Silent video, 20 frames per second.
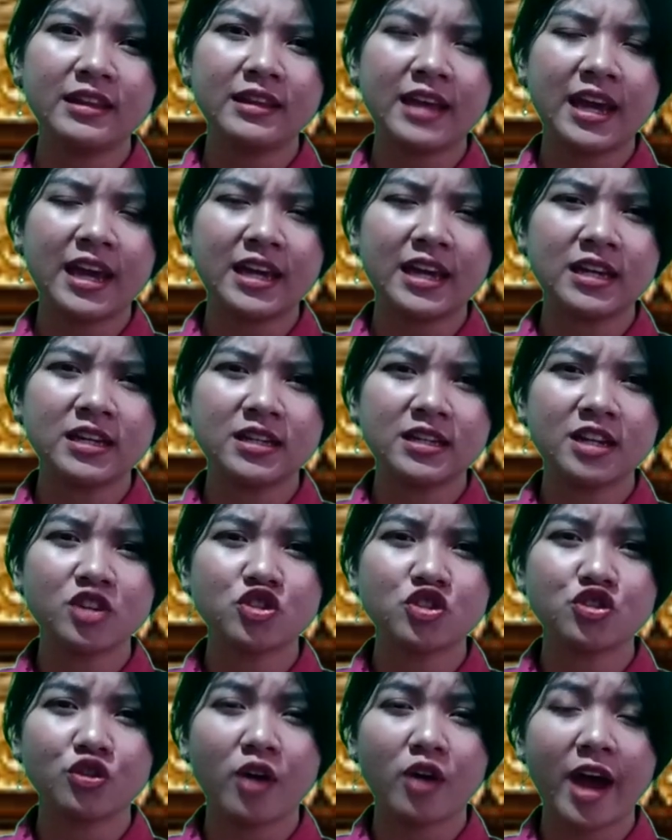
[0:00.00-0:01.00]

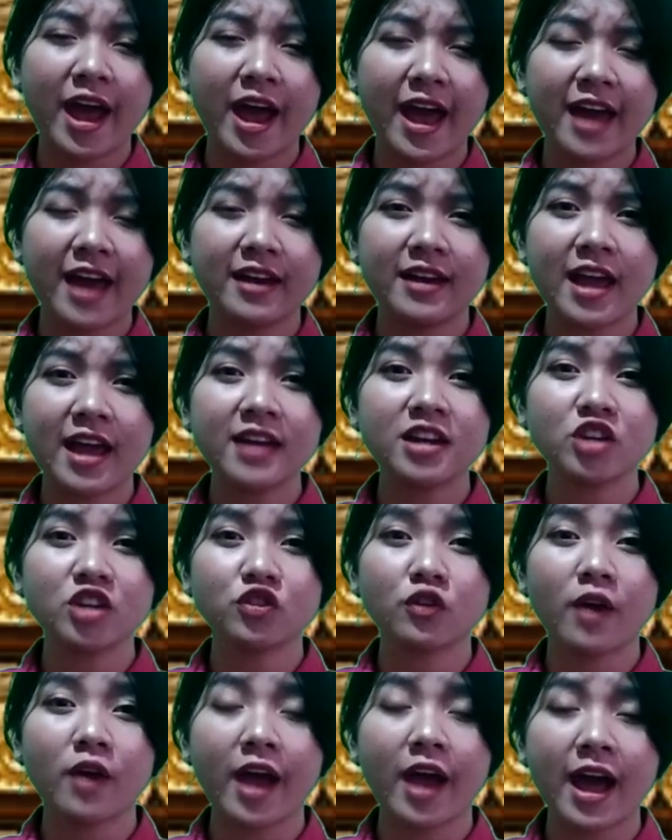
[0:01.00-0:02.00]
They need
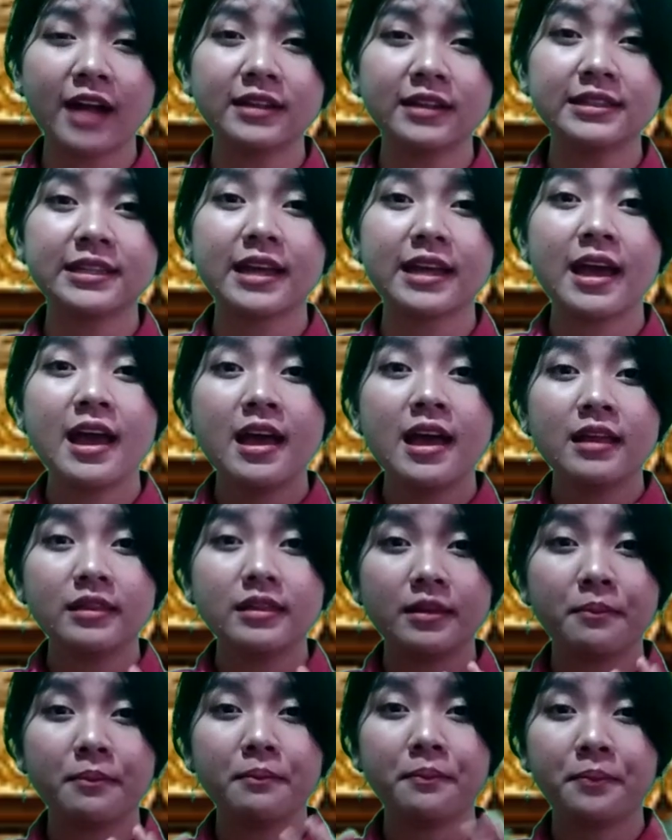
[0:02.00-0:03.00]
to help
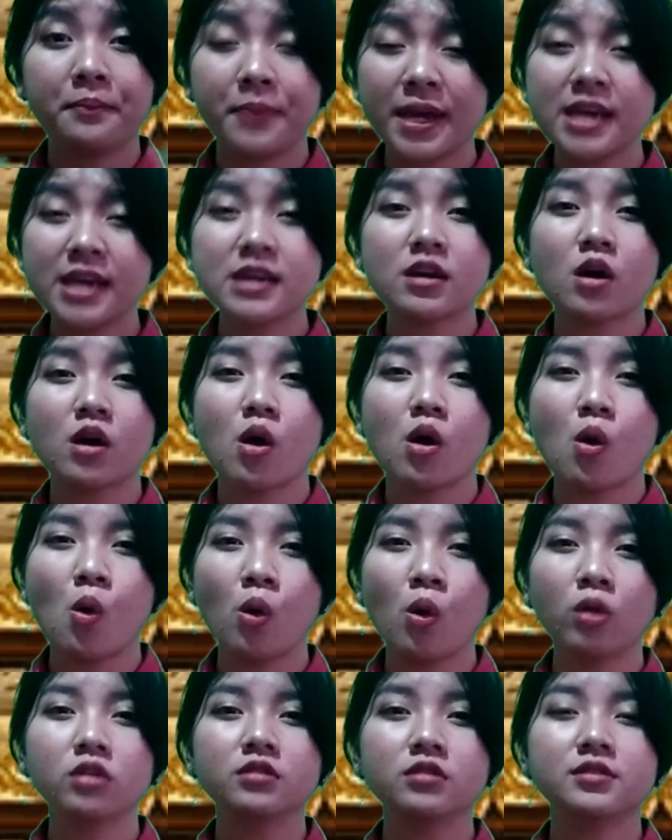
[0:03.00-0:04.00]
the big
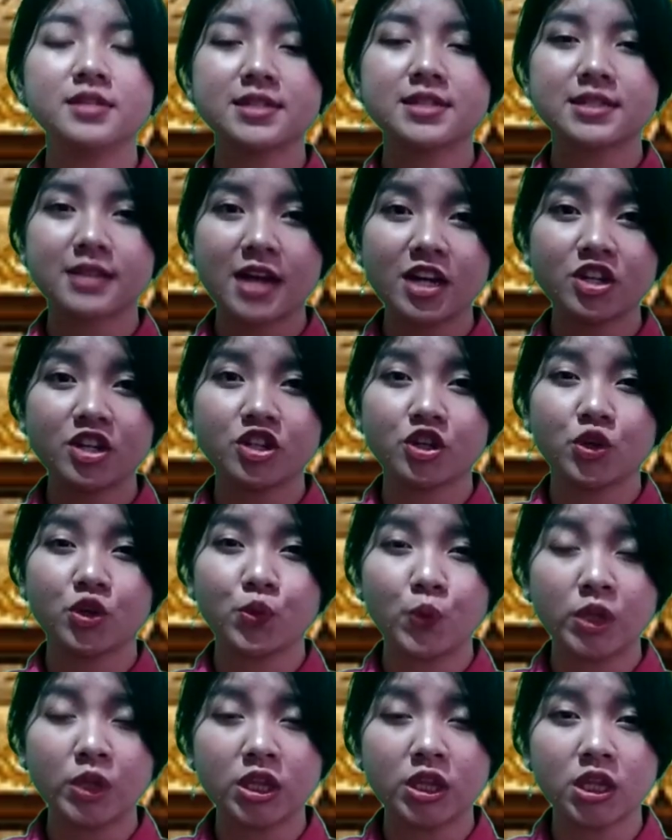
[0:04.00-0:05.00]
whole discussion
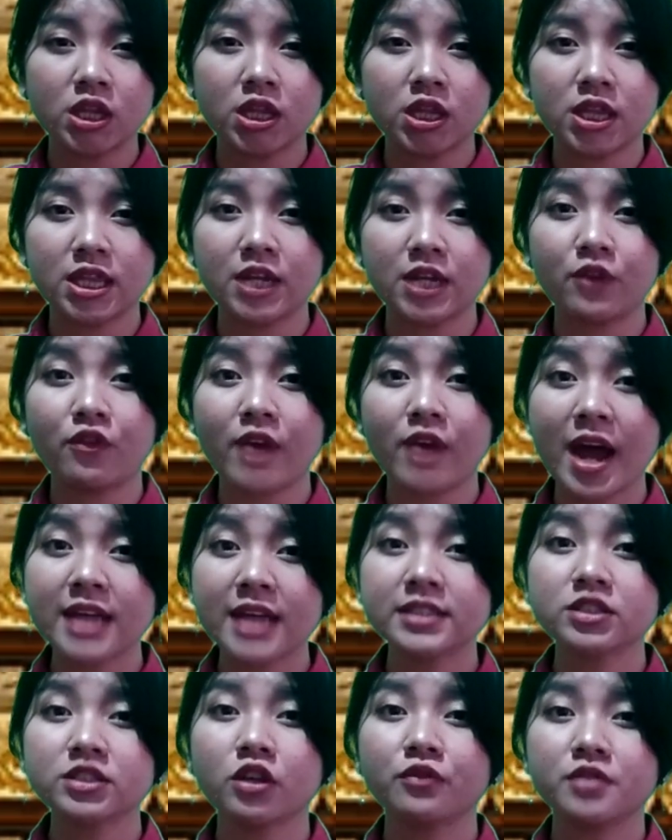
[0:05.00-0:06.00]
with the
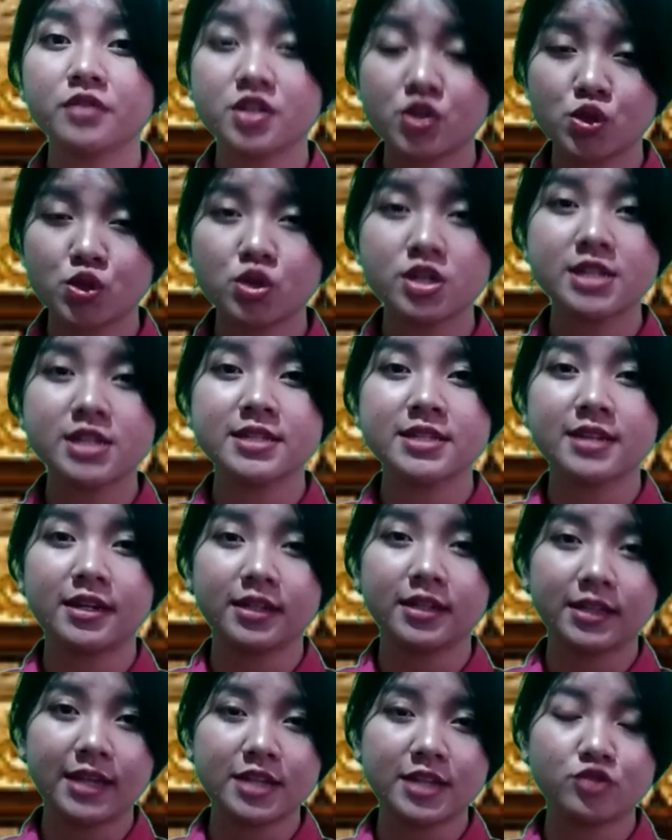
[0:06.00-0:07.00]
rest of the students in
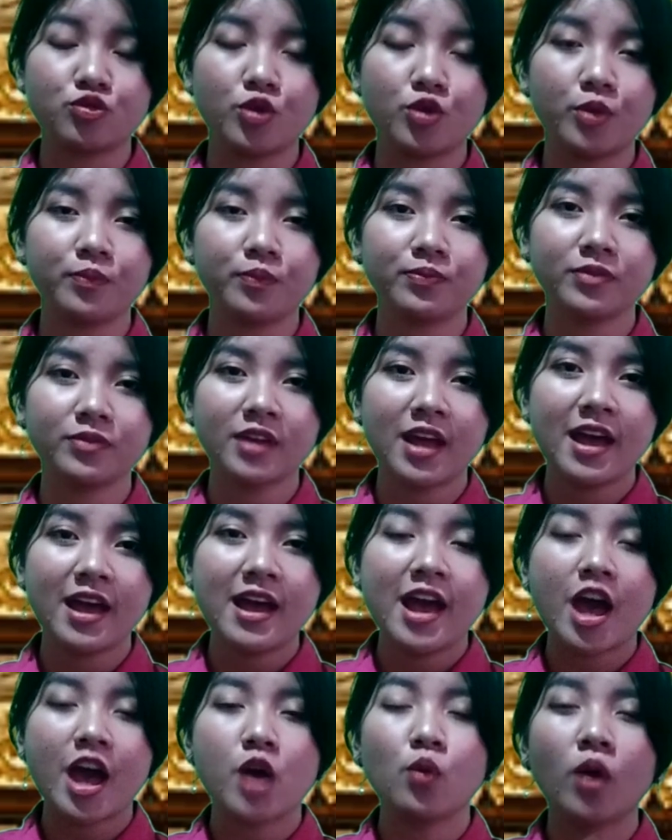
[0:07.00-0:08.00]
the classroom.
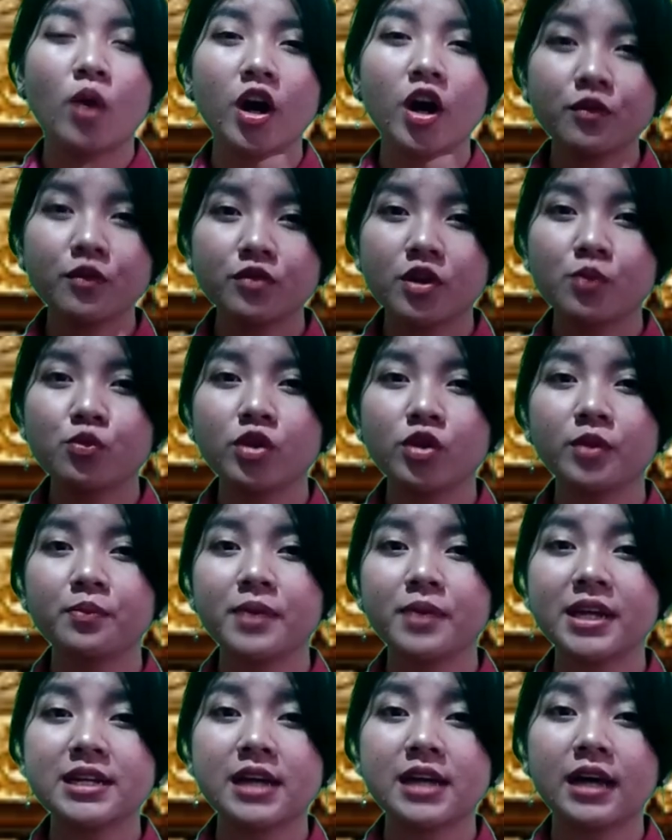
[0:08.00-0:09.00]
And one of them will
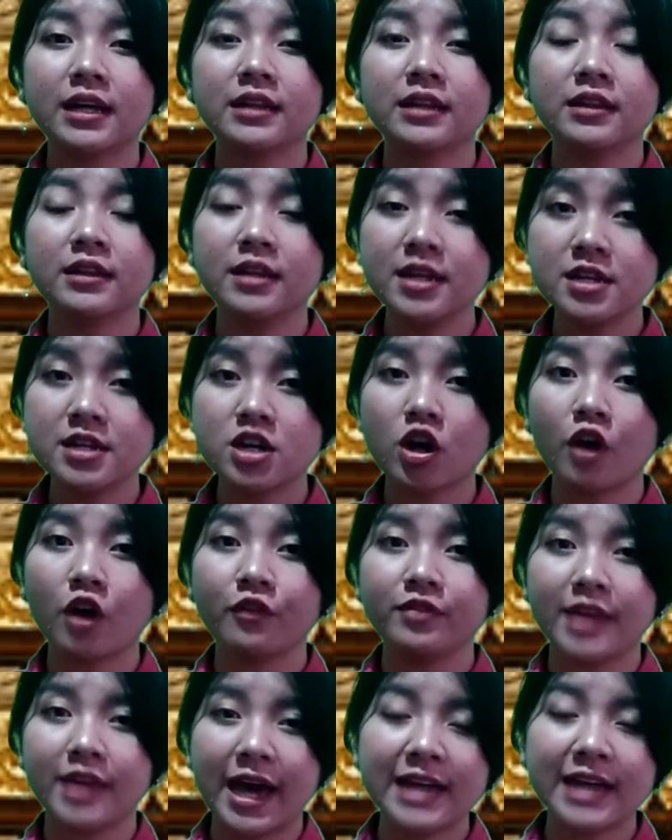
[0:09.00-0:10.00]
be the leader of
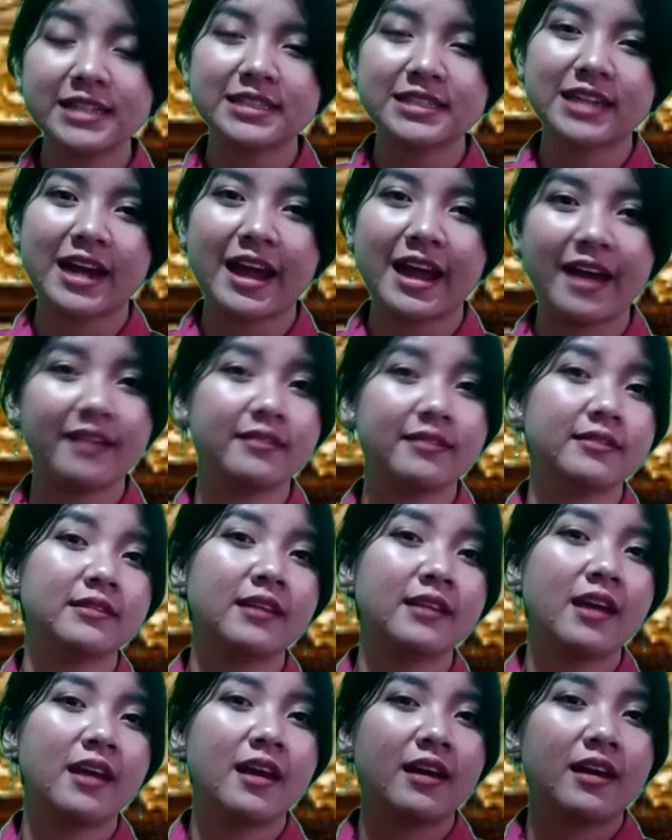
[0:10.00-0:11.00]
that and
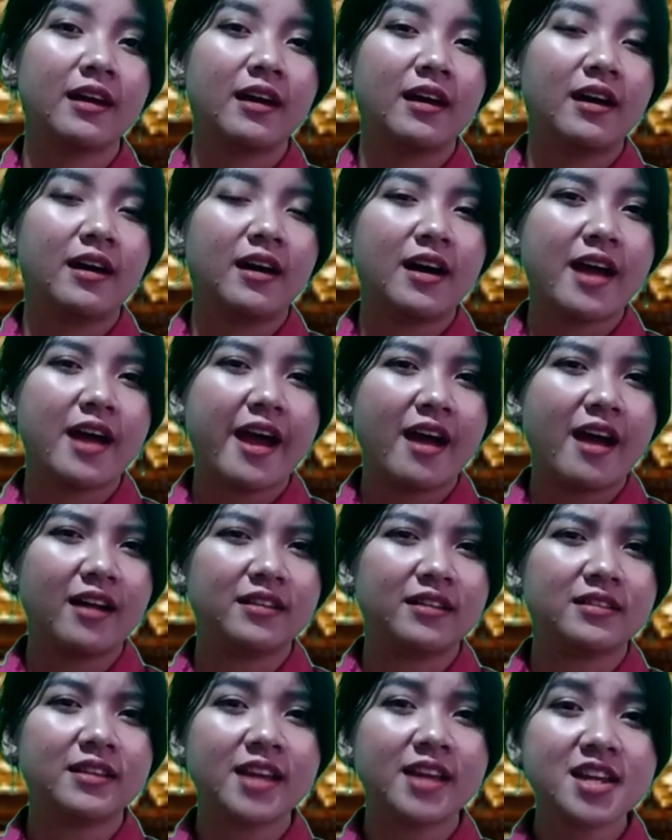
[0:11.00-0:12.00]

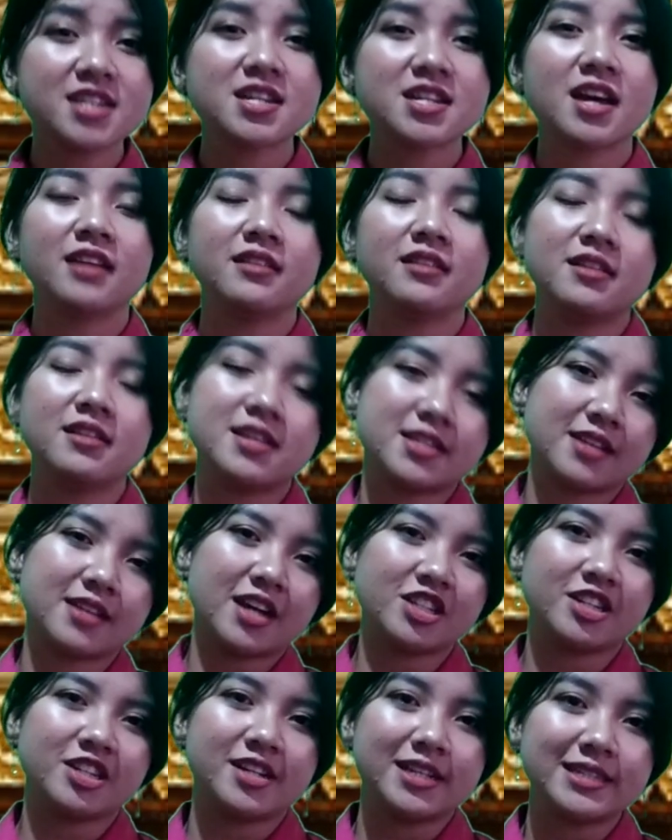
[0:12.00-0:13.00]
lead the discussion